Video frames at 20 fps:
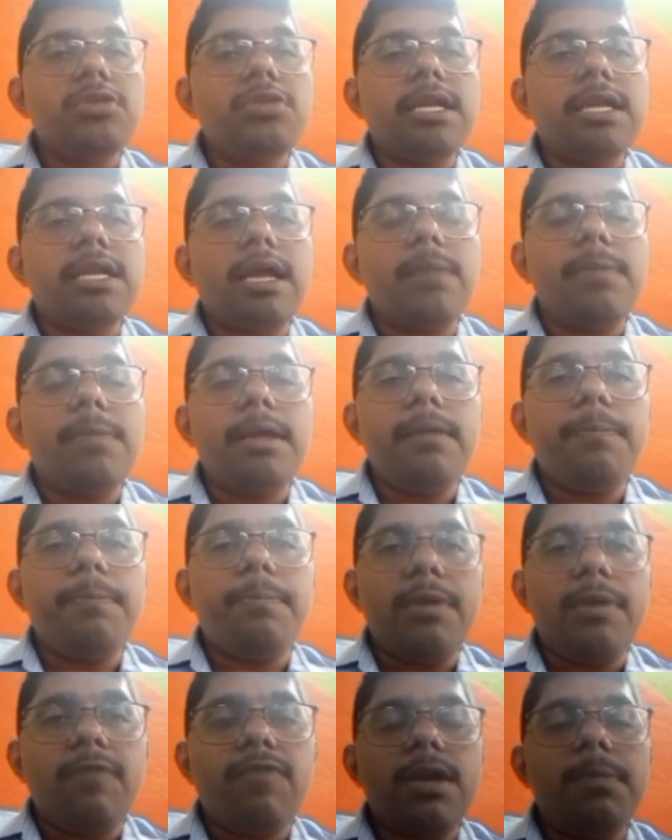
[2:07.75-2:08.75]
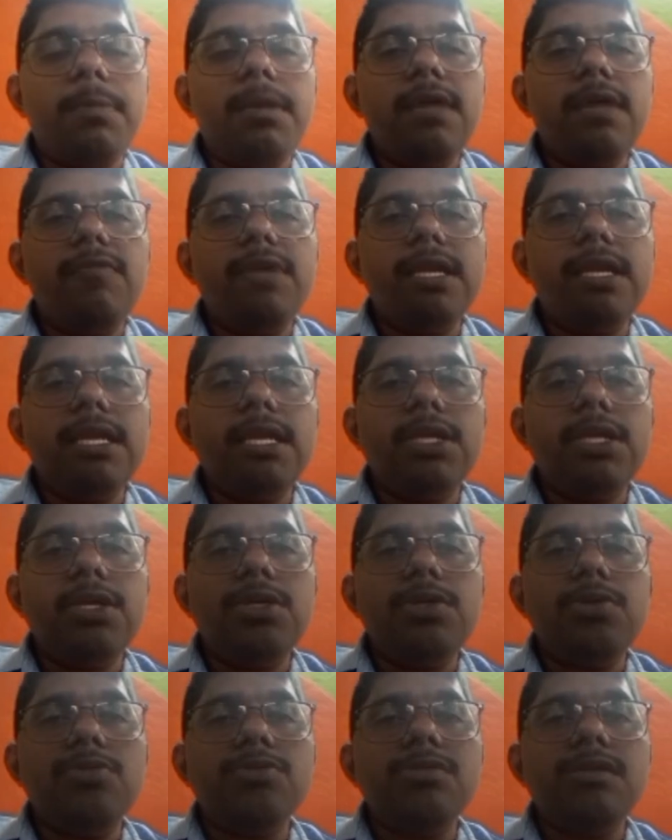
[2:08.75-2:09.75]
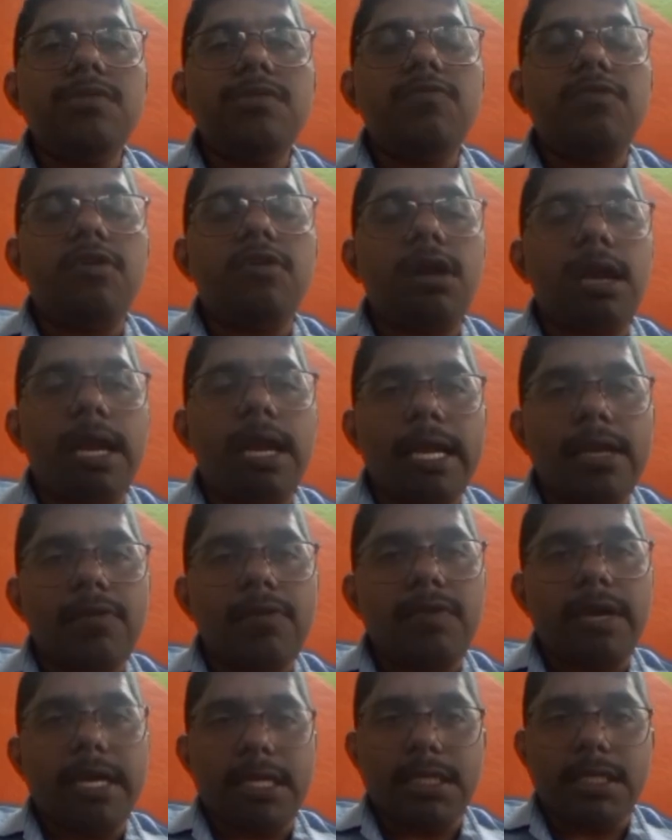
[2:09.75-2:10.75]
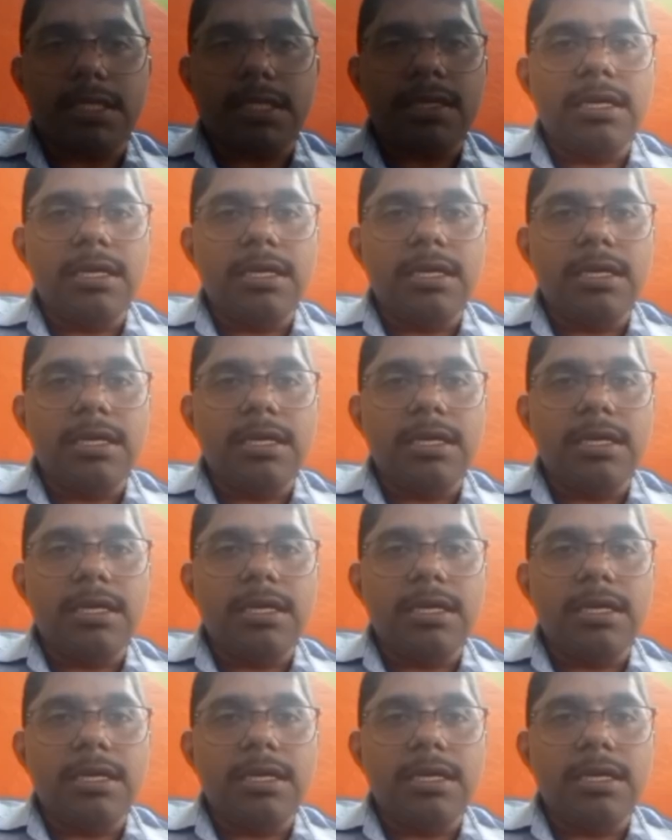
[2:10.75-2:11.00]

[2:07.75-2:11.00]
it can be preferably we need to use it for lightweight,